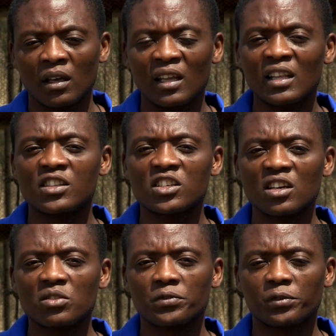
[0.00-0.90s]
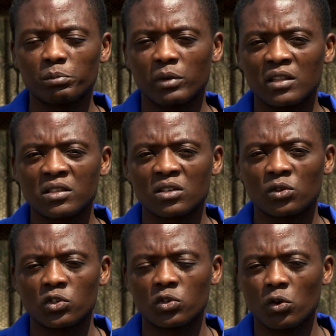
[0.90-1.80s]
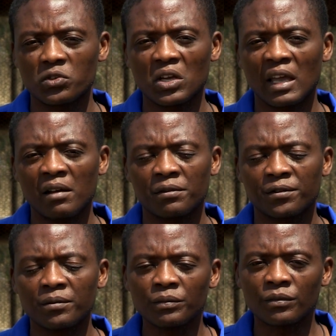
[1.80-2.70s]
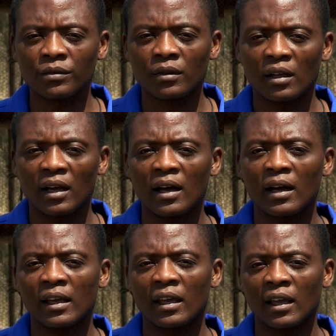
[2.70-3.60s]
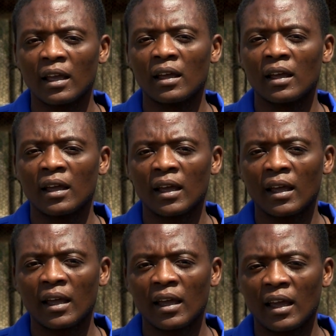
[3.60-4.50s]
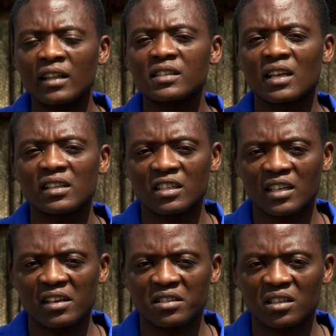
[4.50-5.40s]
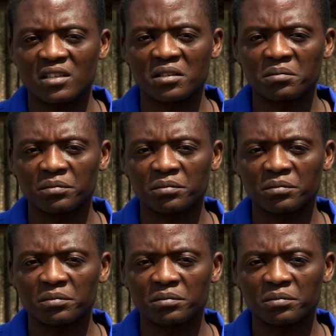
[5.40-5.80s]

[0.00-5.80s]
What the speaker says: In addition to foot baths, you should also have hand sanitizers.